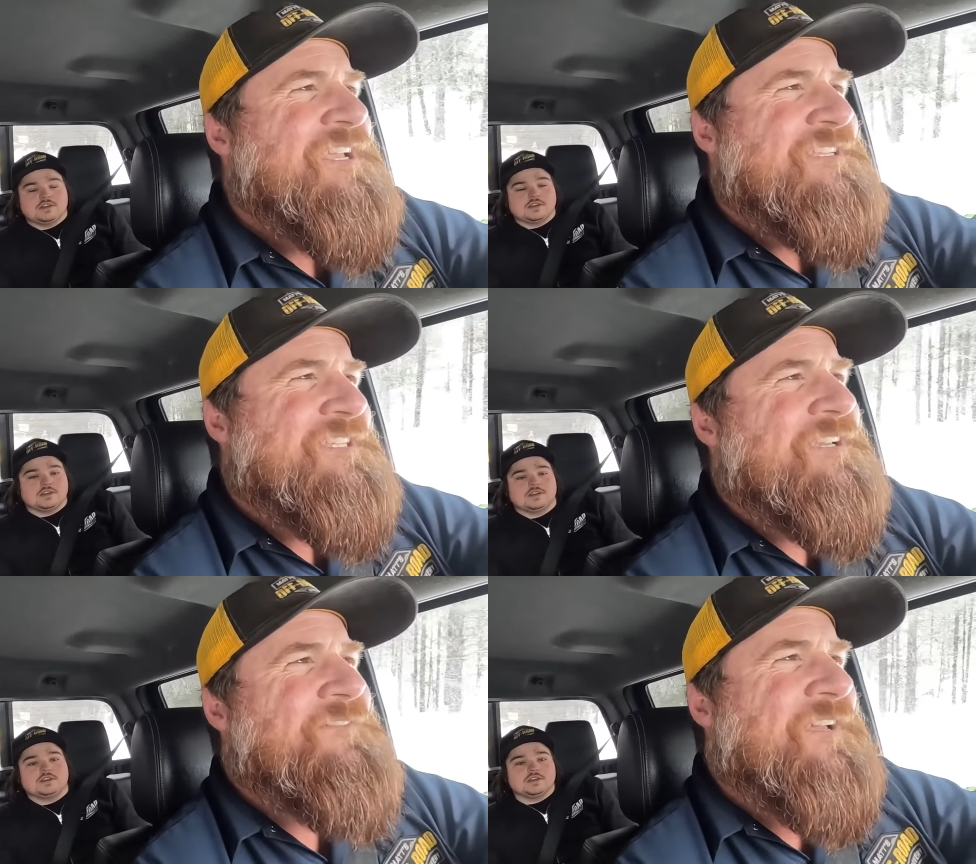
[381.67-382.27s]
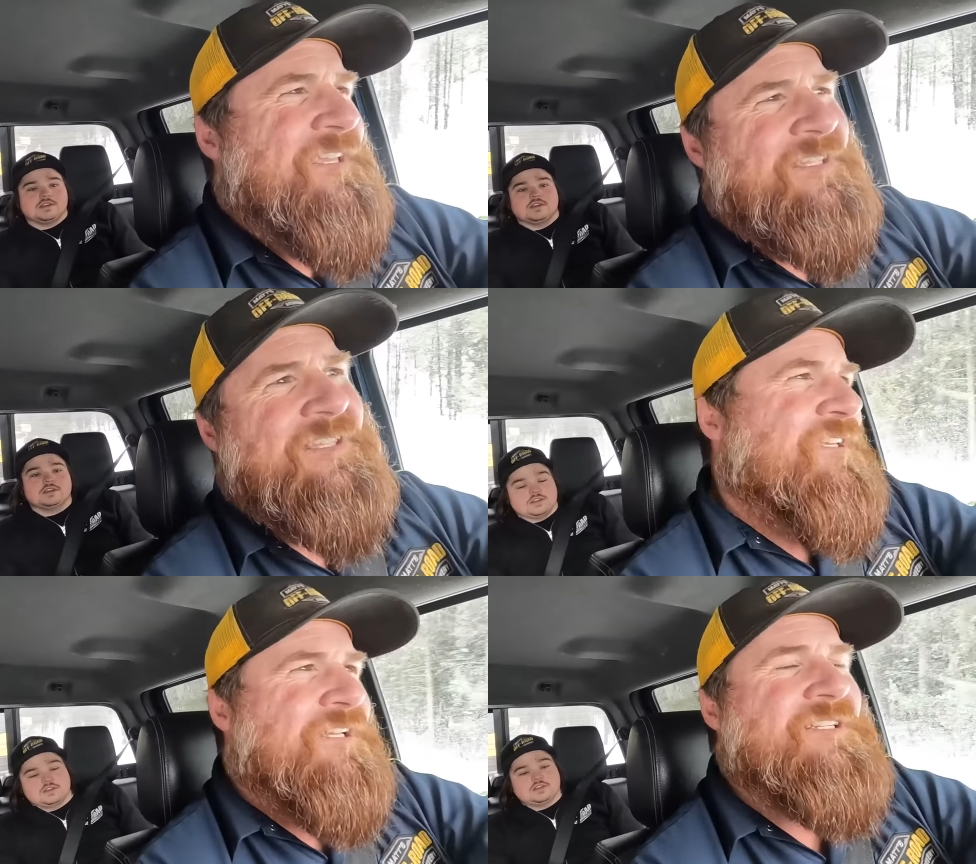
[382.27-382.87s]
Speaker 1: see if I can
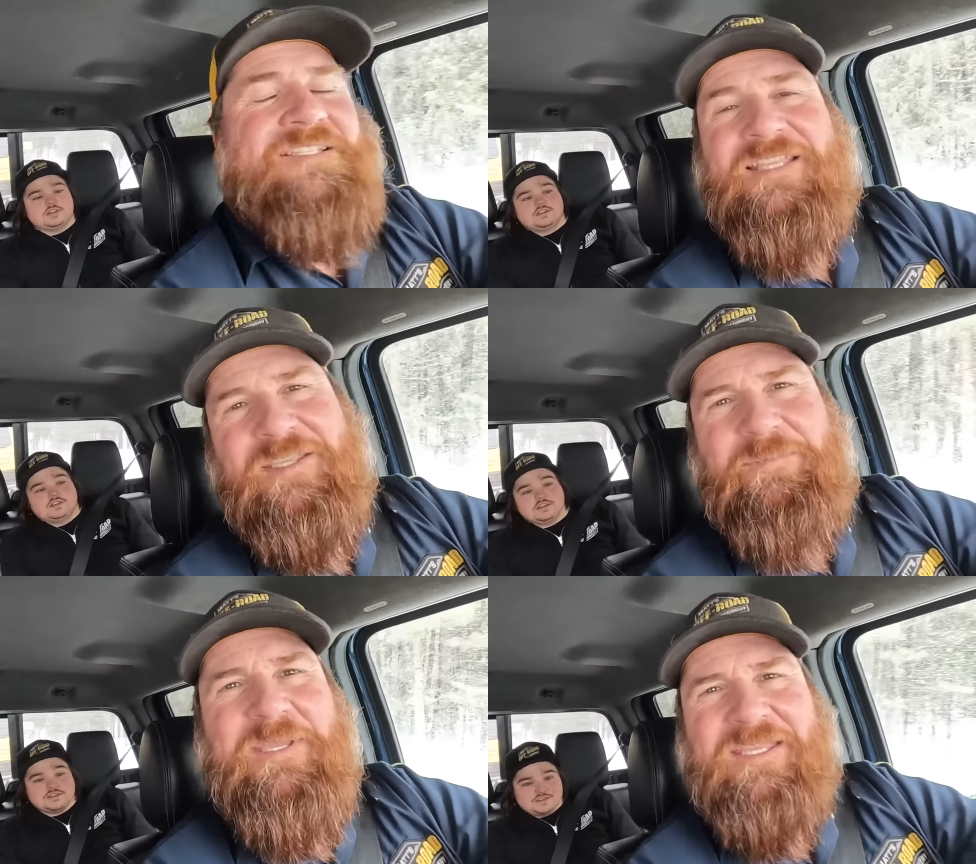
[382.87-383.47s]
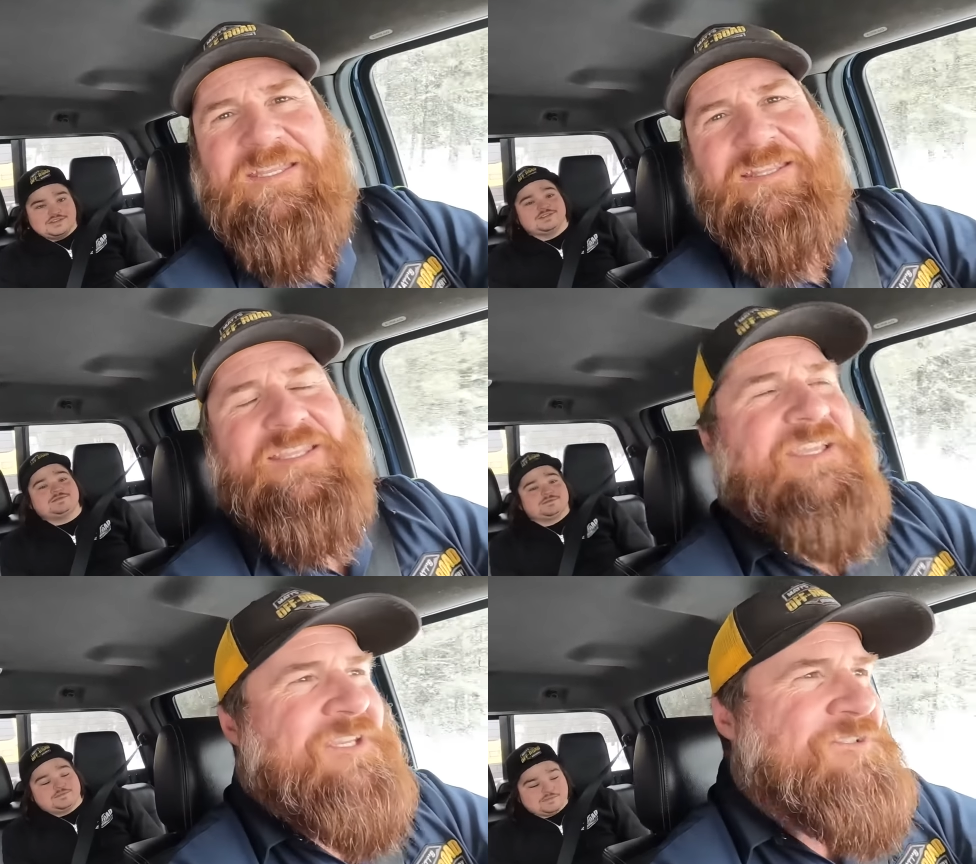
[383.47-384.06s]
get a sneak peek at
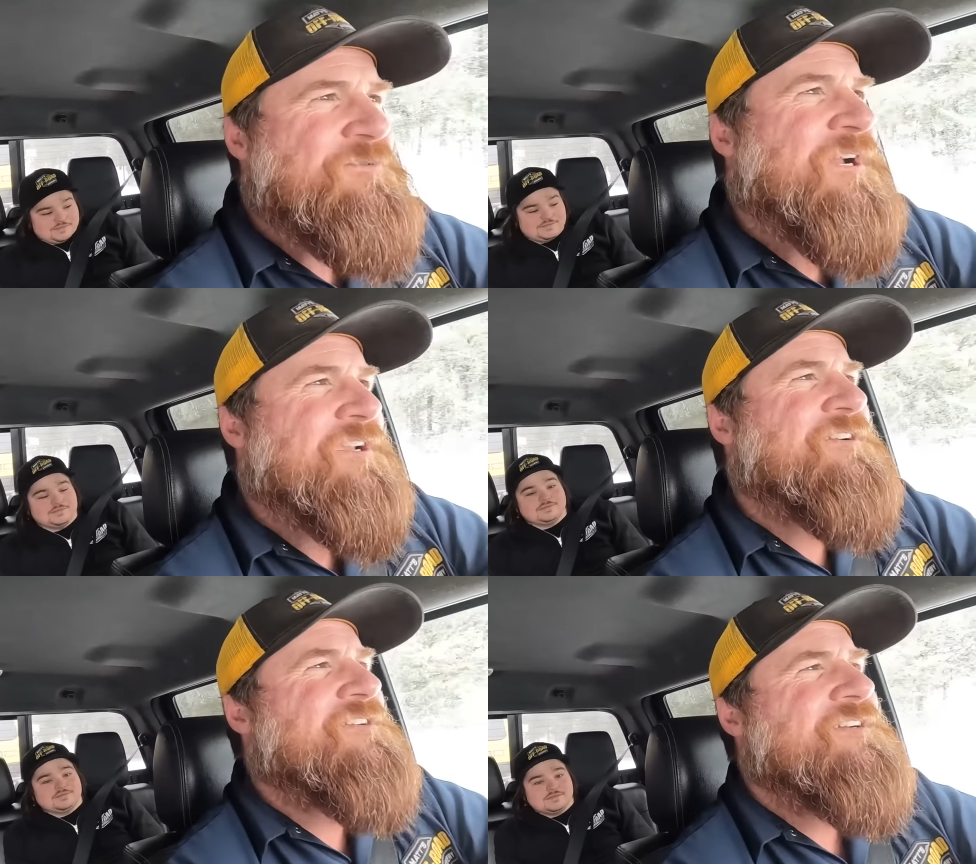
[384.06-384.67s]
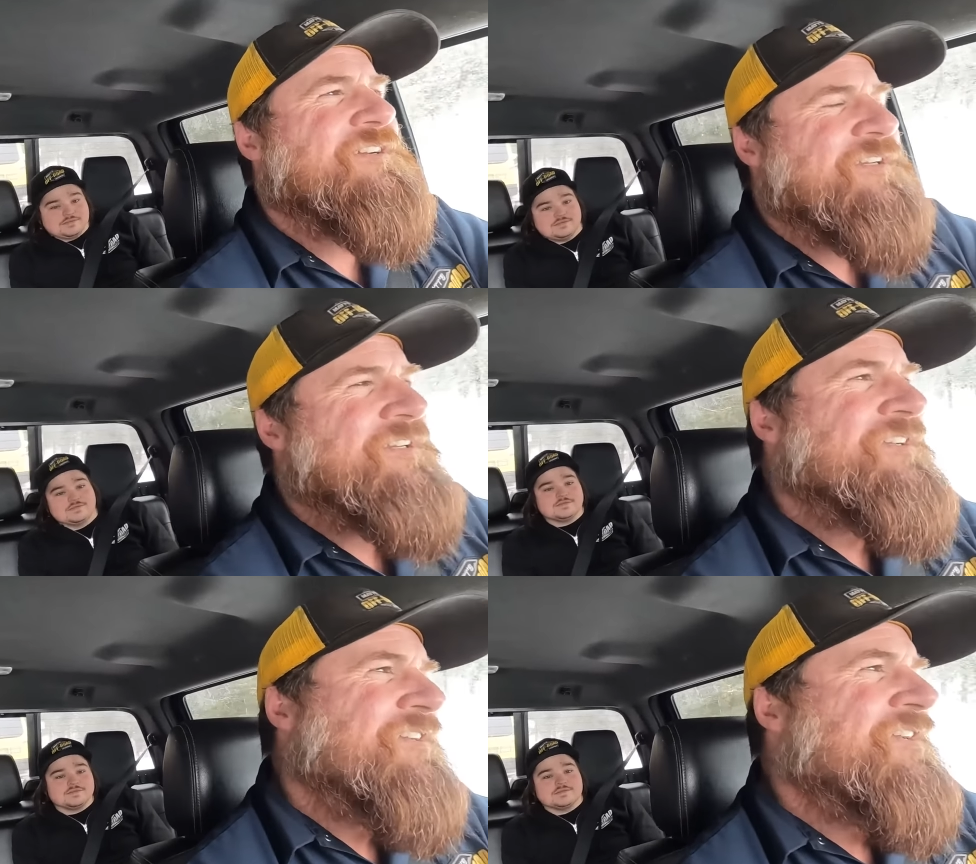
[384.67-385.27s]
his wrecker
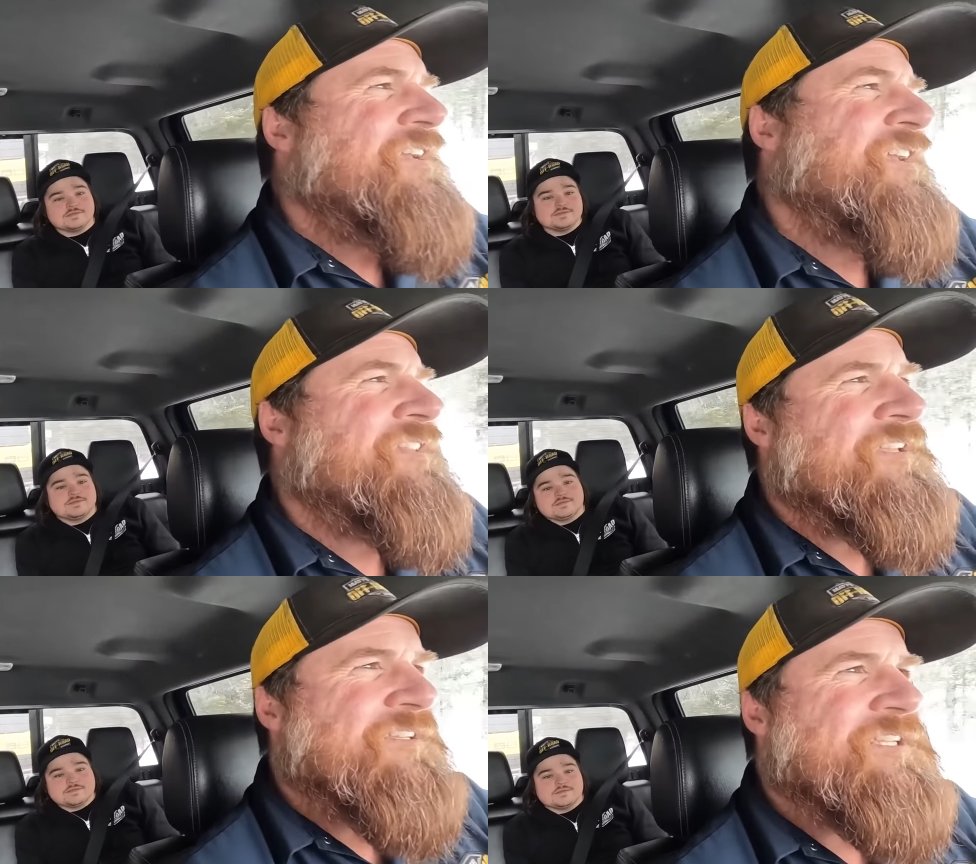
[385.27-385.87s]
and uh,